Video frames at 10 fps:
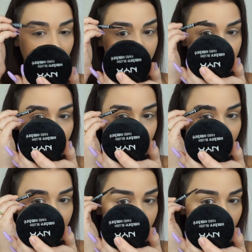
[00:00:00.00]
where they're
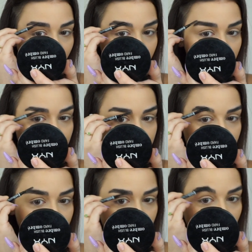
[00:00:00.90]
like all
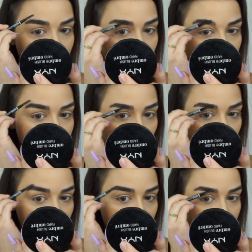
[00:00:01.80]
bushy and like bushed up,